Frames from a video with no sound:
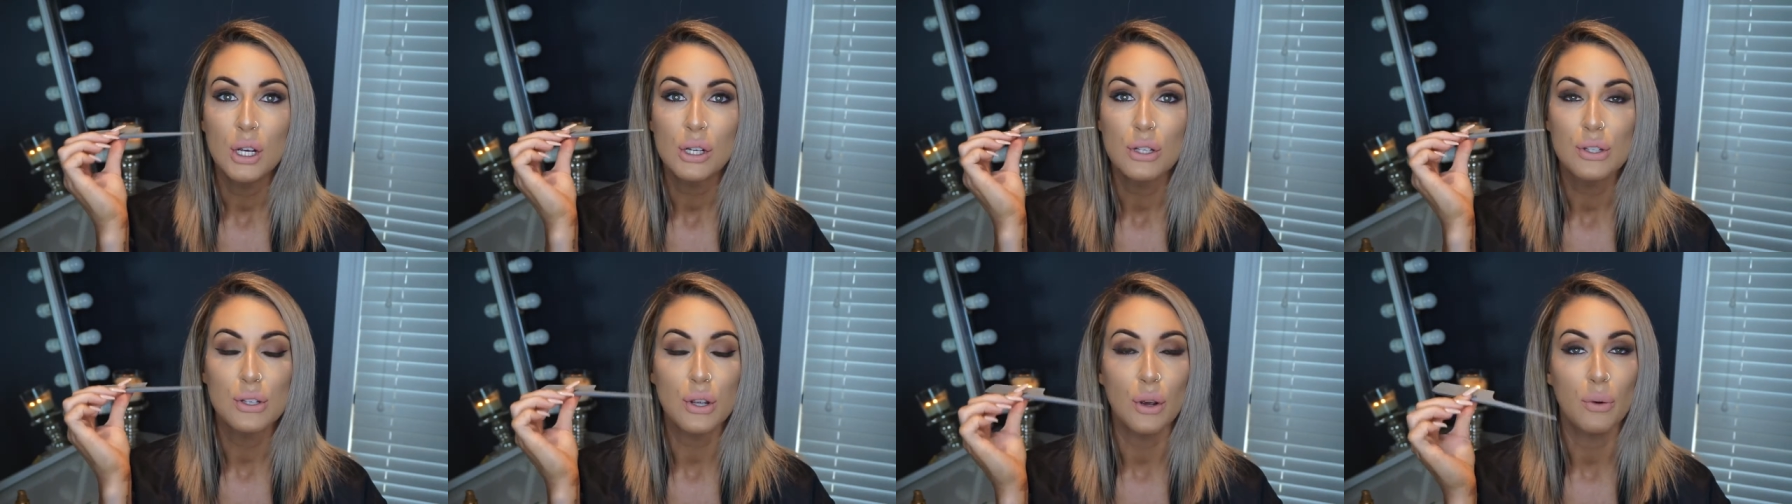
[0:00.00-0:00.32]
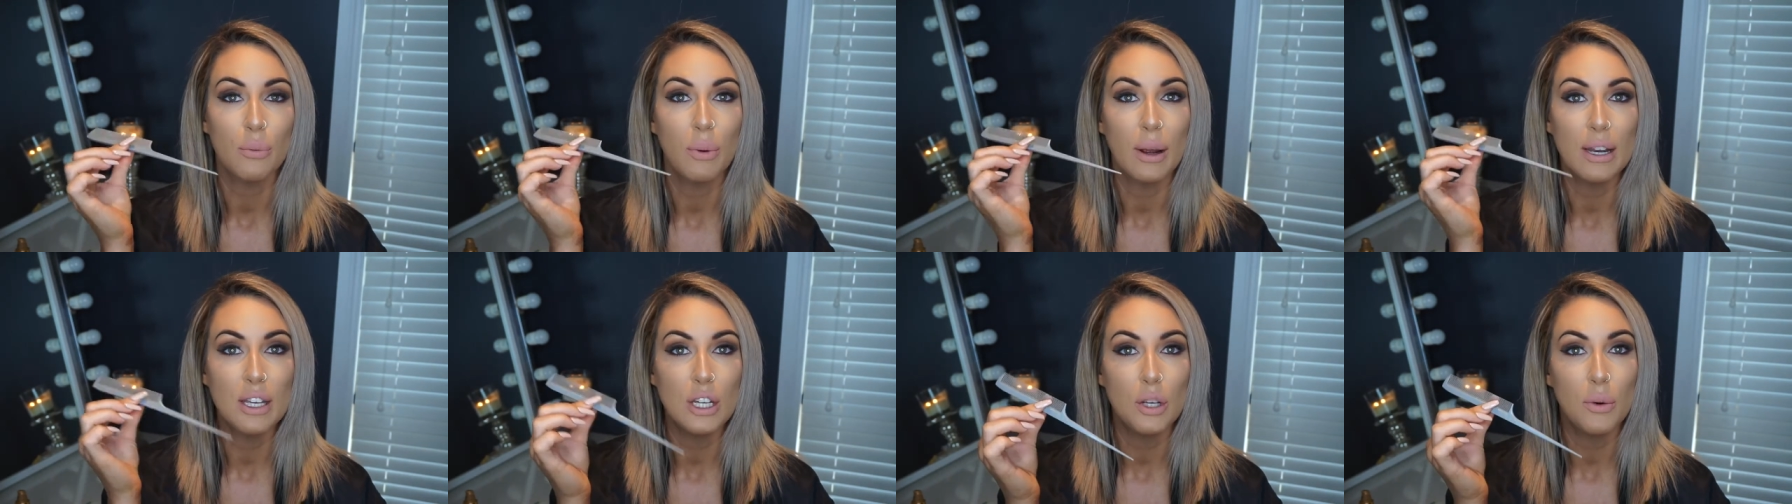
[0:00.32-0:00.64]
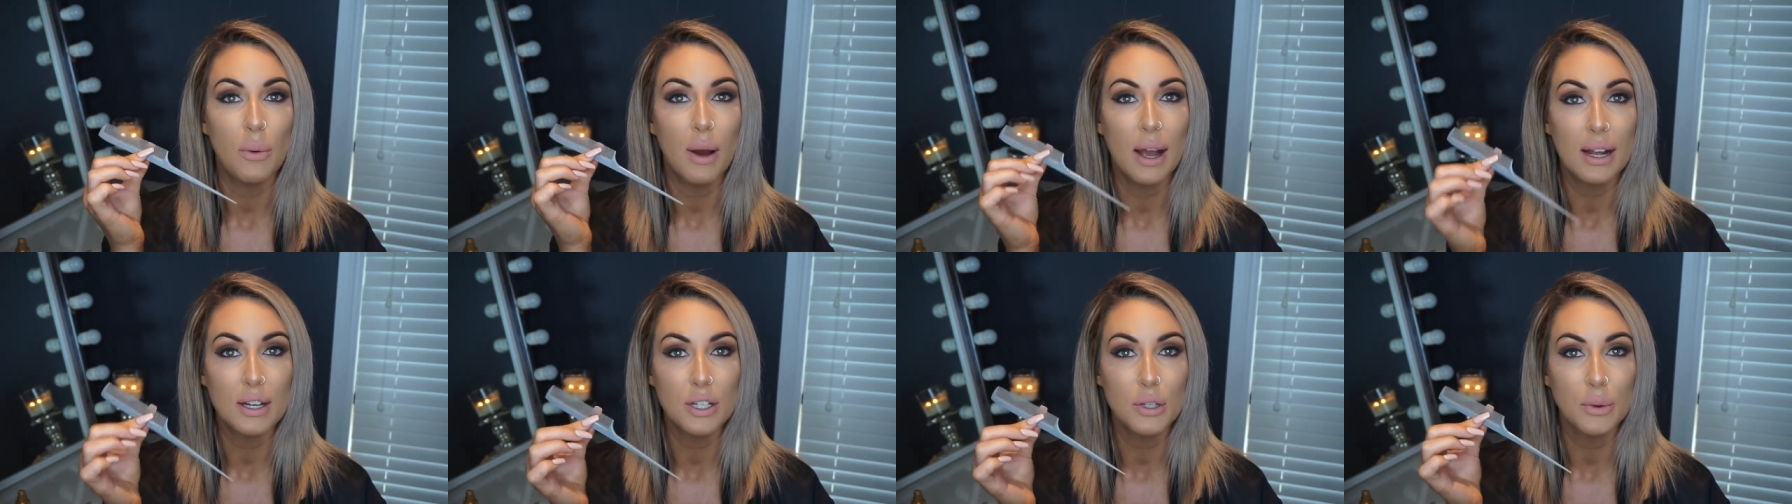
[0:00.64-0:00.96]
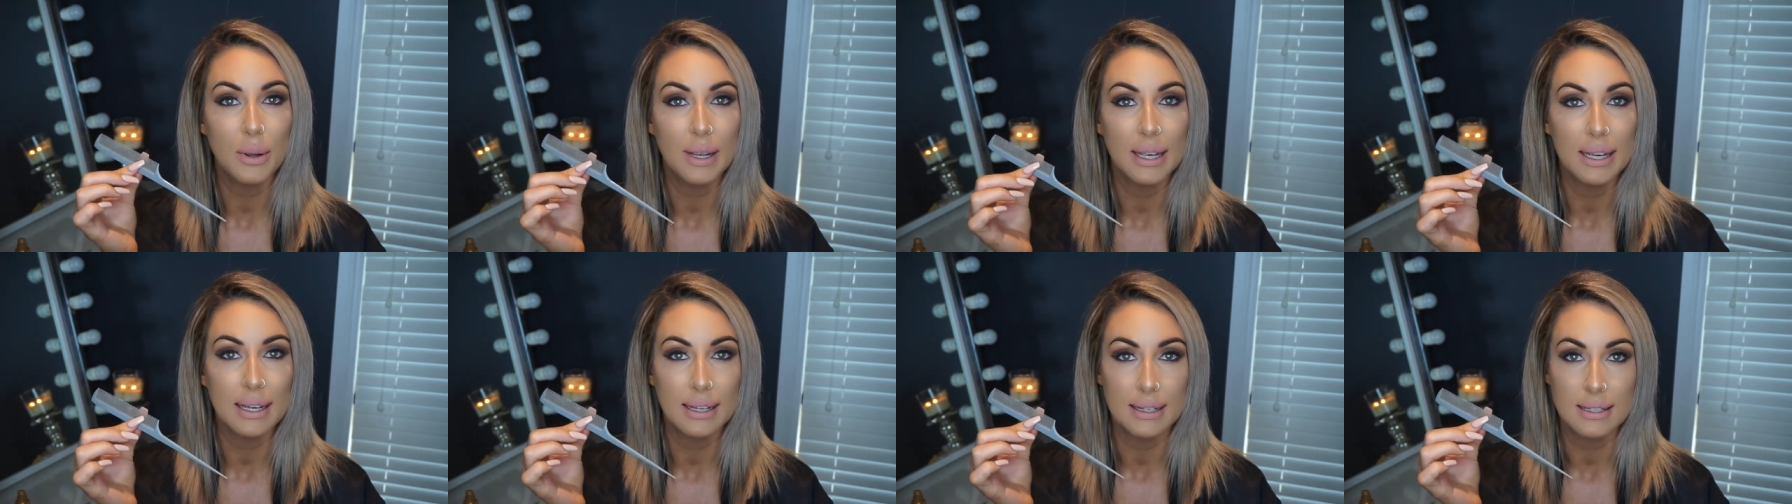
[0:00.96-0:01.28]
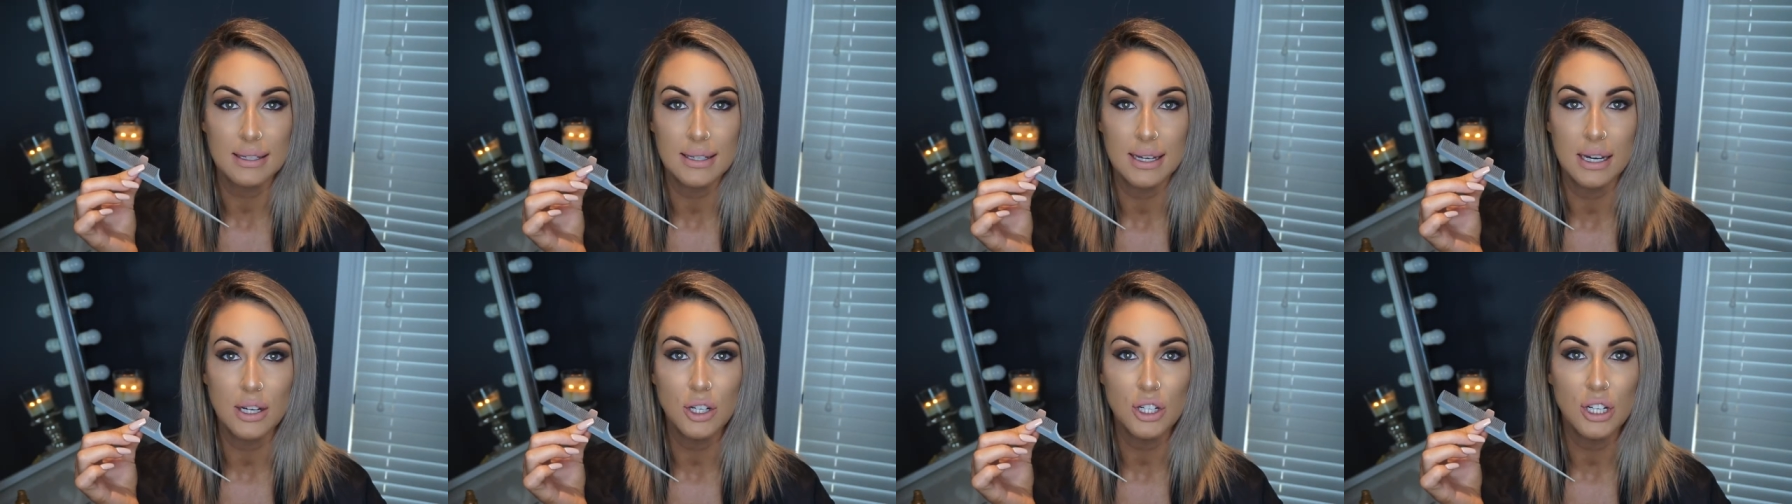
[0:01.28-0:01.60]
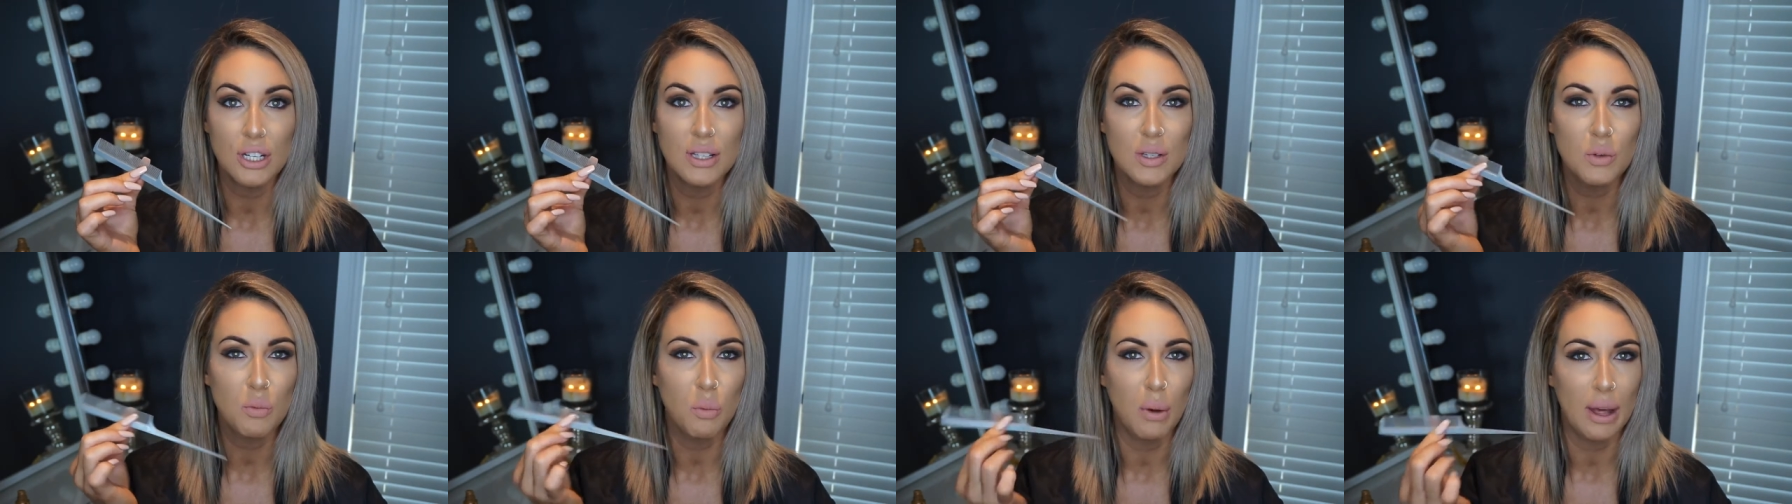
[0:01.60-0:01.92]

so when you are doing extensions,